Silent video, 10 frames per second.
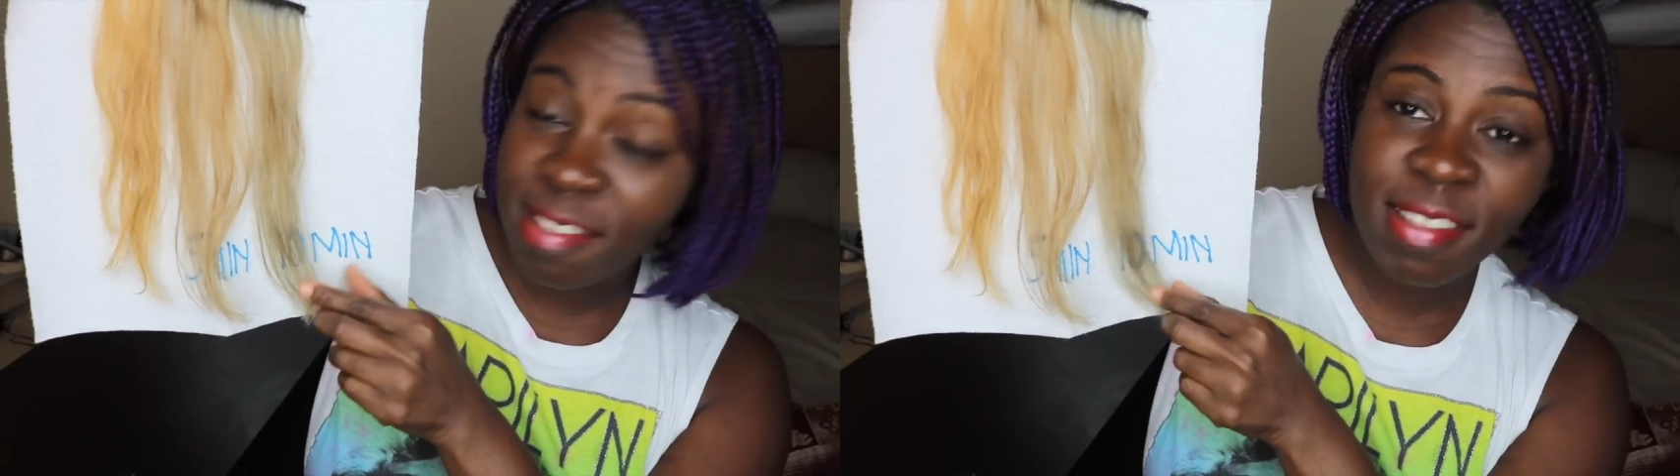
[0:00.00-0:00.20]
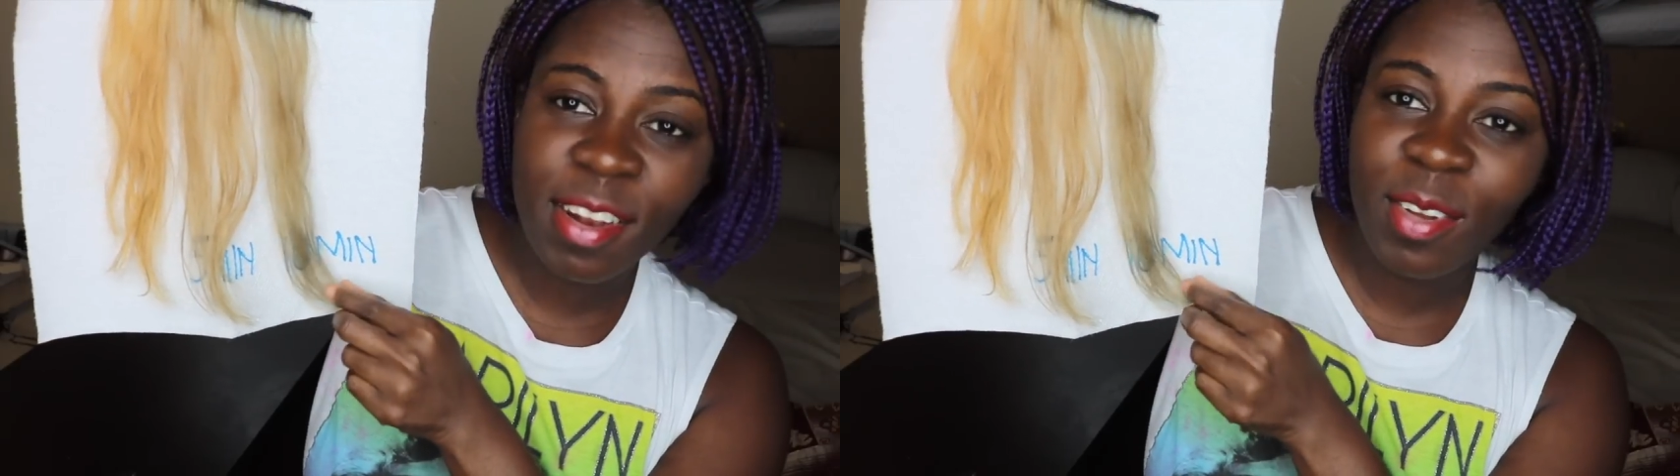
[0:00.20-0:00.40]

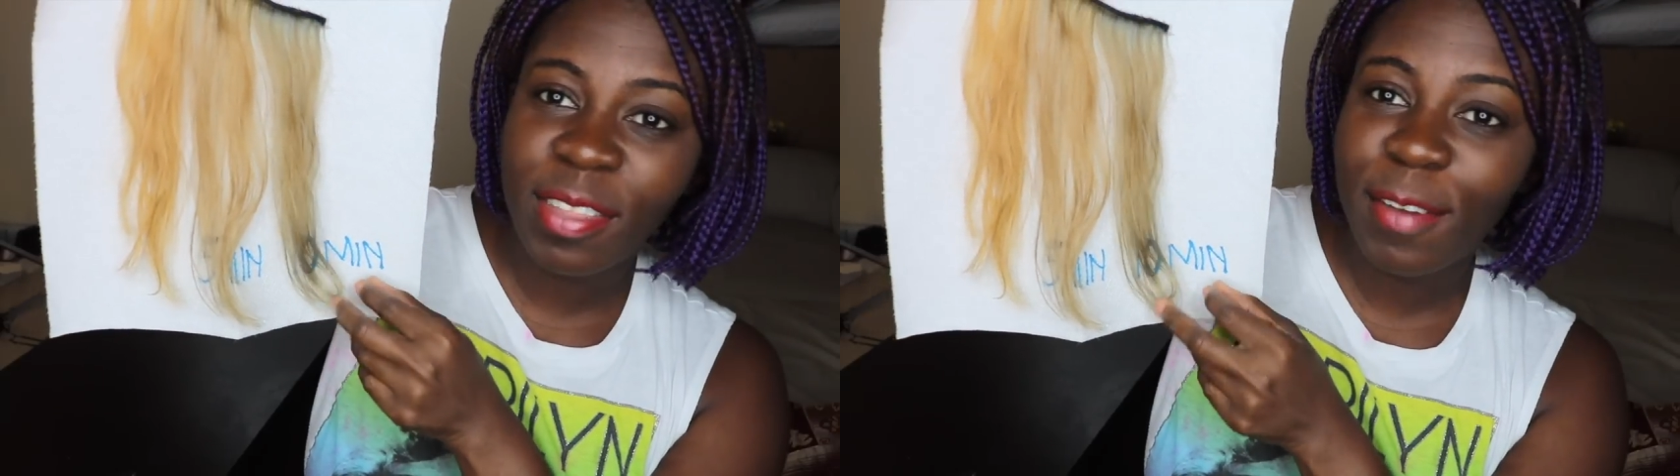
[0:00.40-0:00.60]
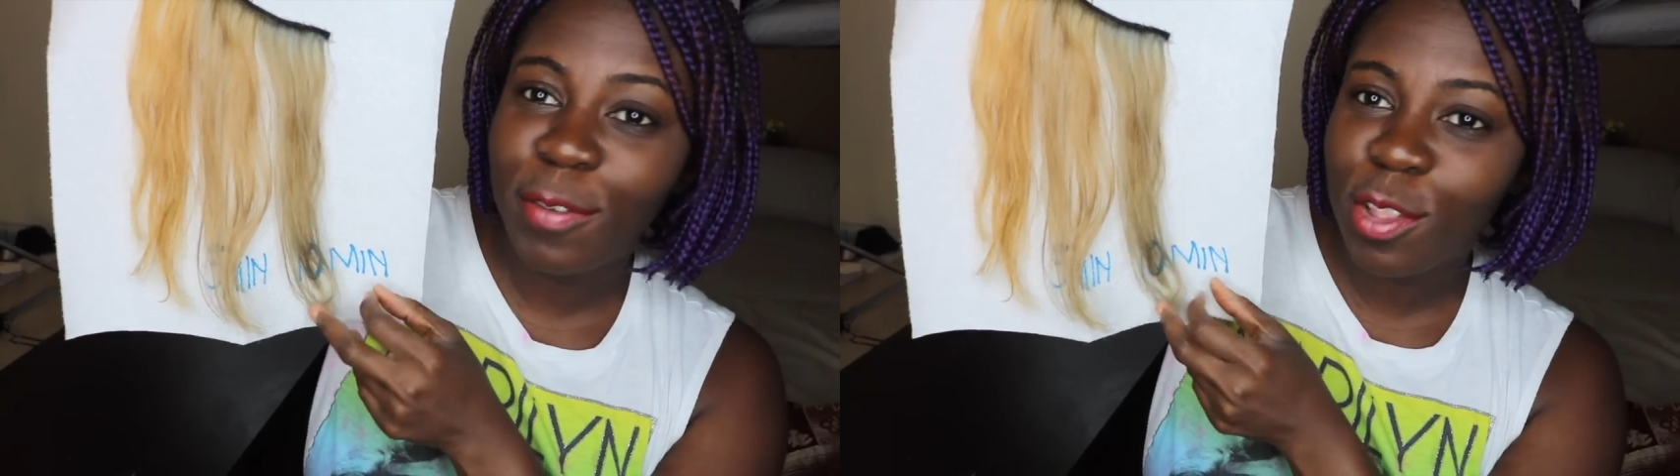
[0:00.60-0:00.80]
it sit
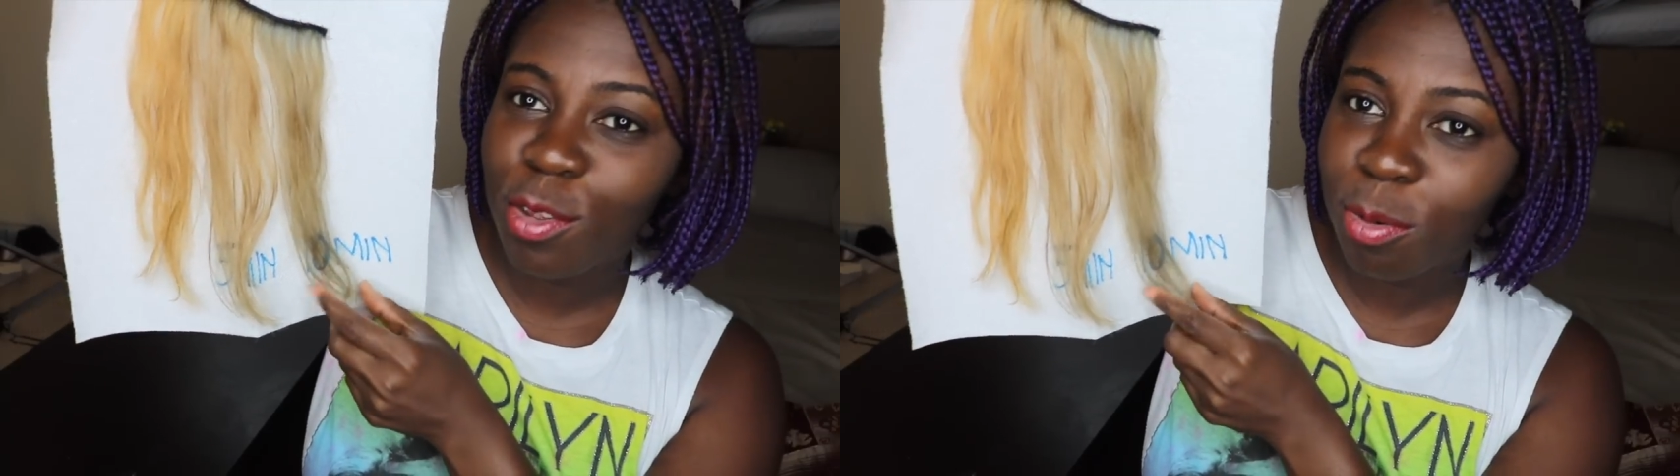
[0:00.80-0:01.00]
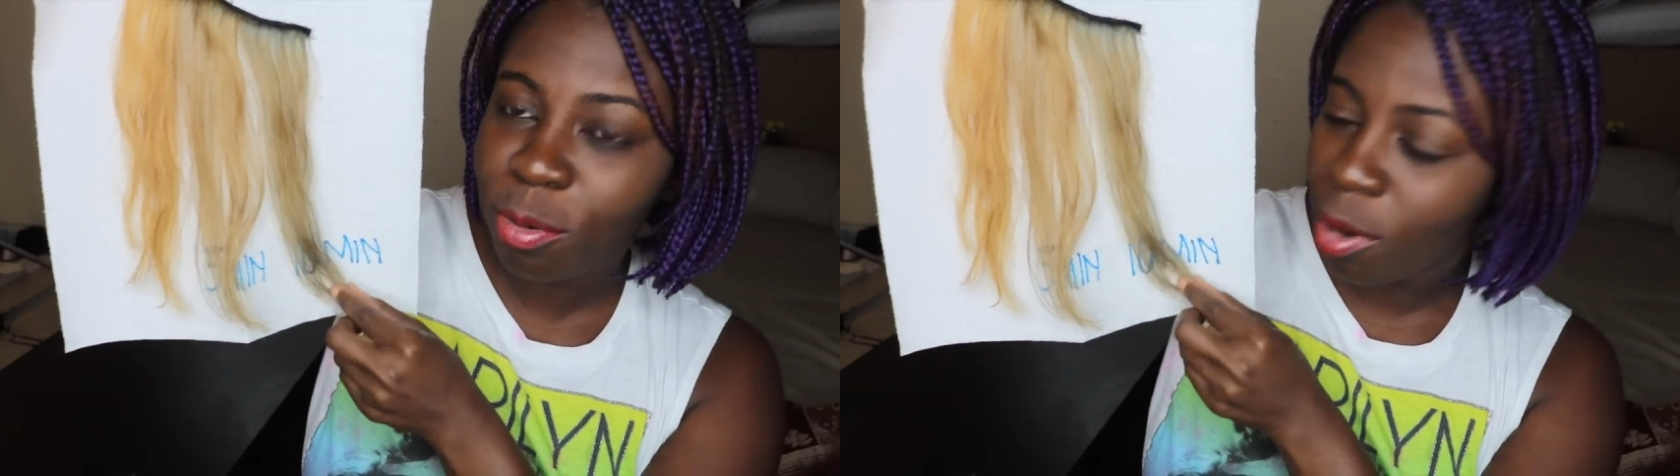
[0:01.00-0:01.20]
on there for
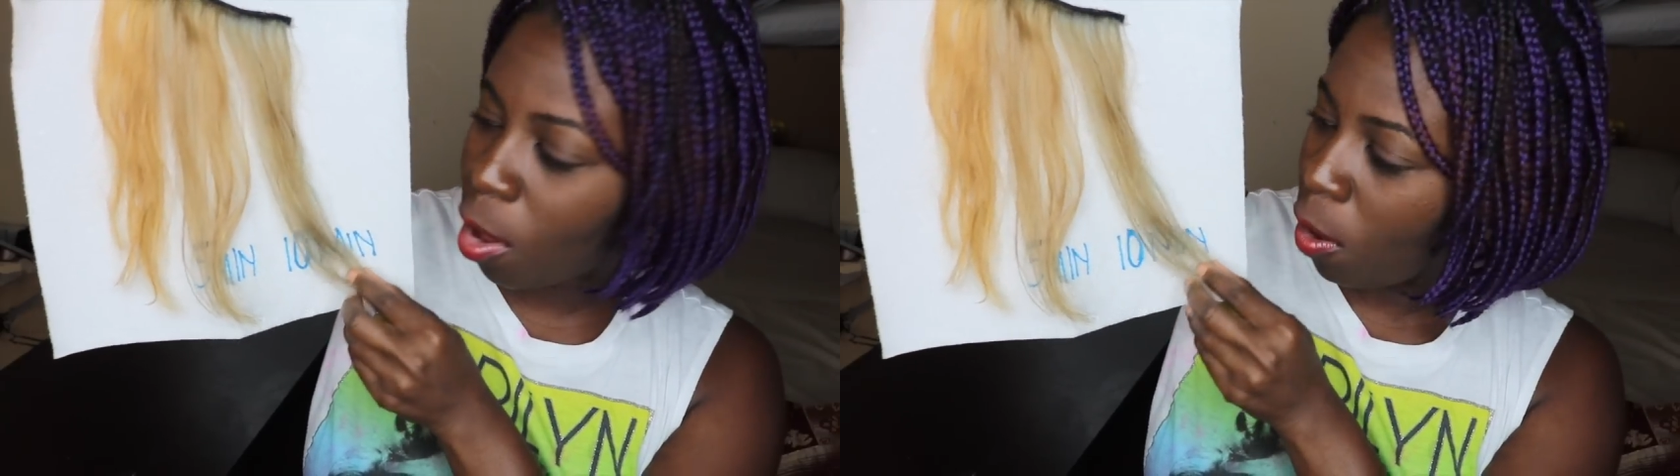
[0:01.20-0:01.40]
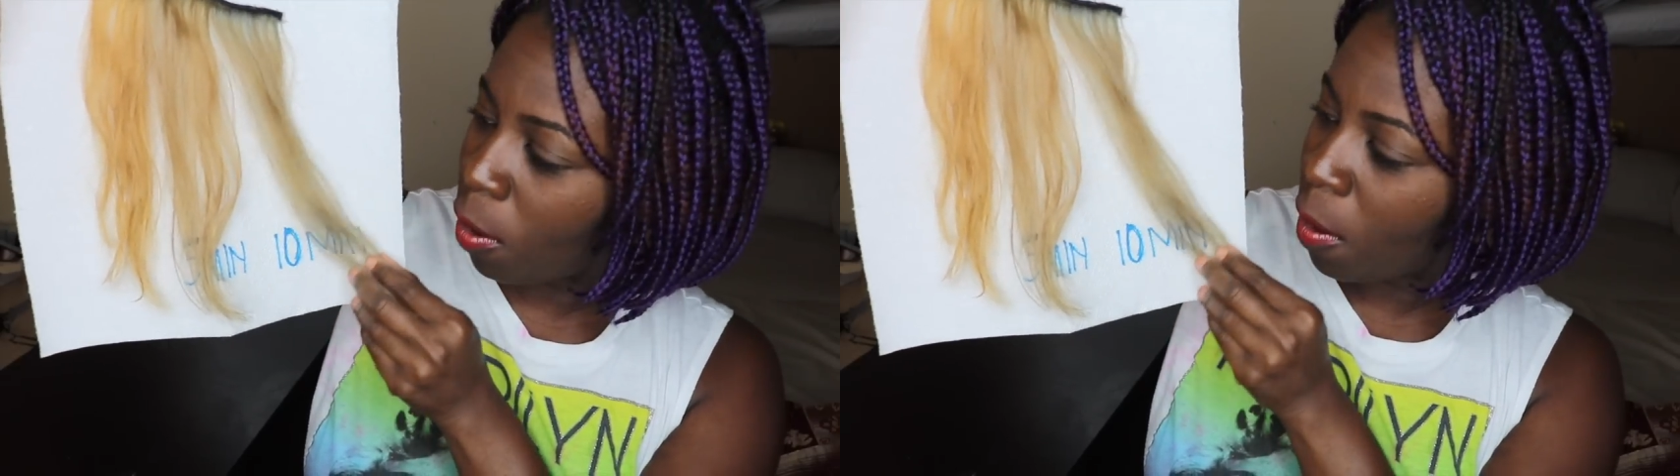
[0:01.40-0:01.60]
too
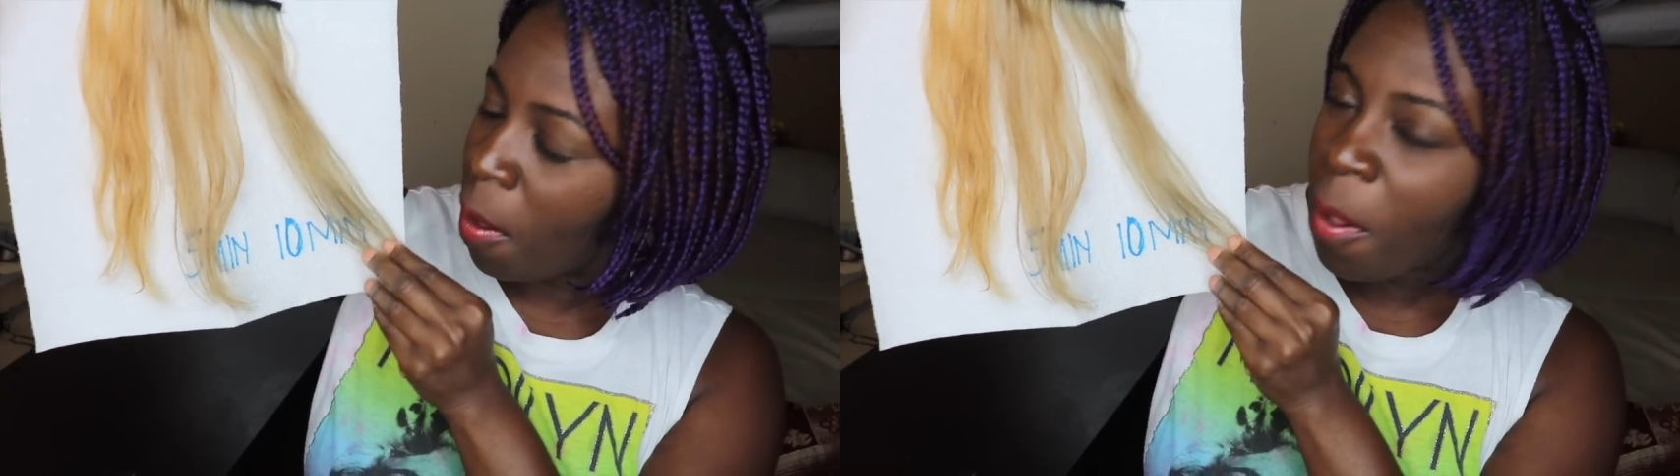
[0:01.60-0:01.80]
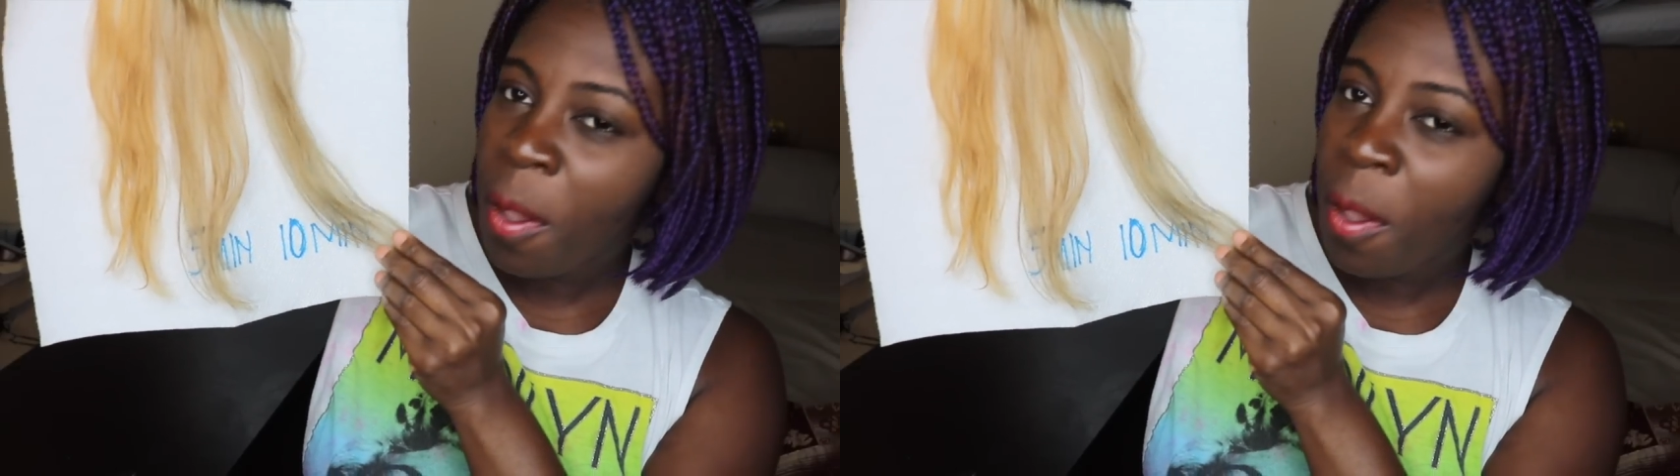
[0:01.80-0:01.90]
long.